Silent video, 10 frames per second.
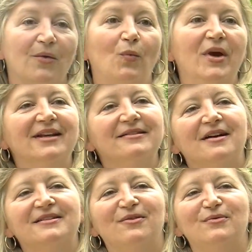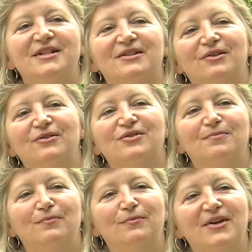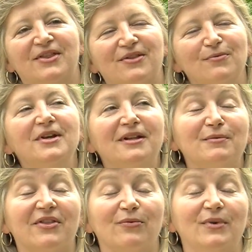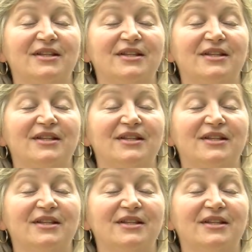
We conduct our research with really with three